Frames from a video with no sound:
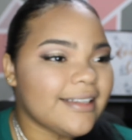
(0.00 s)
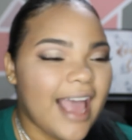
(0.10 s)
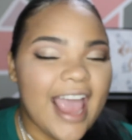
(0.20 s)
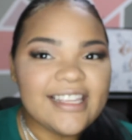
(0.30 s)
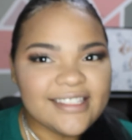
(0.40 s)

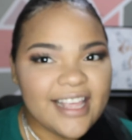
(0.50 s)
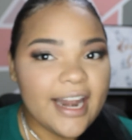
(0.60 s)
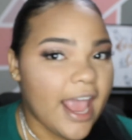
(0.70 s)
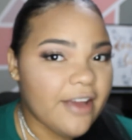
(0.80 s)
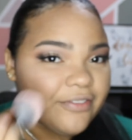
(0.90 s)
I set
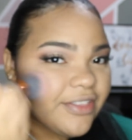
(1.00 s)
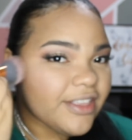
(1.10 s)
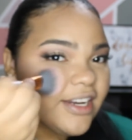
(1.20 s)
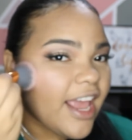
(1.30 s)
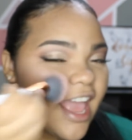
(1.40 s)

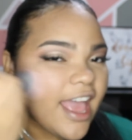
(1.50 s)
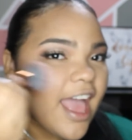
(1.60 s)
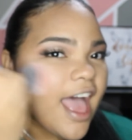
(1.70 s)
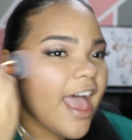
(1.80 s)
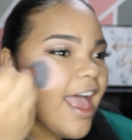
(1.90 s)
everything
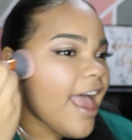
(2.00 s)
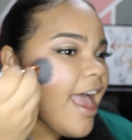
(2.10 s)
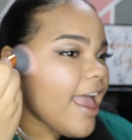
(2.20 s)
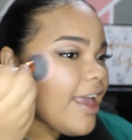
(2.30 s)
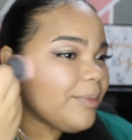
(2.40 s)

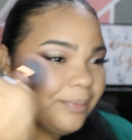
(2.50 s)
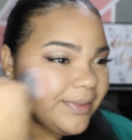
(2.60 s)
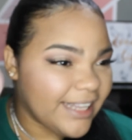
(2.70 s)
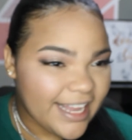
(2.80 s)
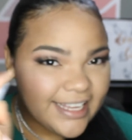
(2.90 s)
in
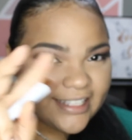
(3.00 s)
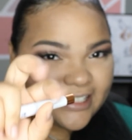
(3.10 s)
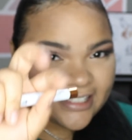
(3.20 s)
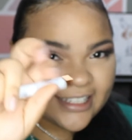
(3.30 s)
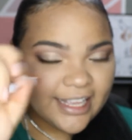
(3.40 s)

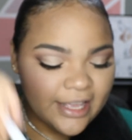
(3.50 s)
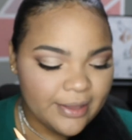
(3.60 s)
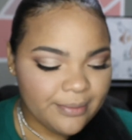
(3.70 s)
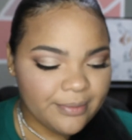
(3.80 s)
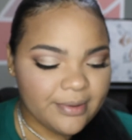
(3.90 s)
place,
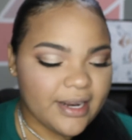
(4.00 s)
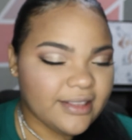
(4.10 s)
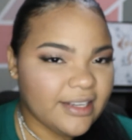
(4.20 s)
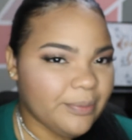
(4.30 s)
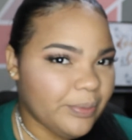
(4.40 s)
but I
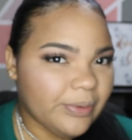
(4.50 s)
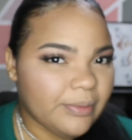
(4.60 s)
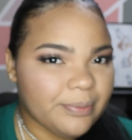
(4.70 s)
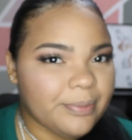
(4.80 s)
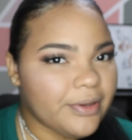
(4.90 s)
didn't
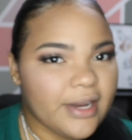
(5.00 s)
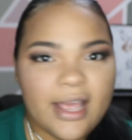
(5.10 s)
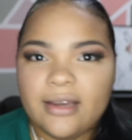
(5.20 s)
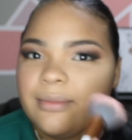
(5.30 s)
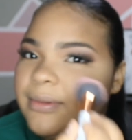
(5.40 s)
put
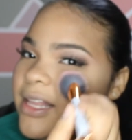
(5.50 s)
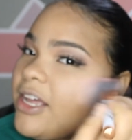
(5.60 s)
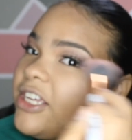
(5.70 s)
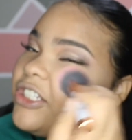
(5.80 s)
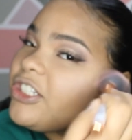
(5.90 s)
any
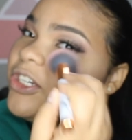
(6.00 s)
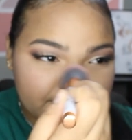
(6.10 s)
blush.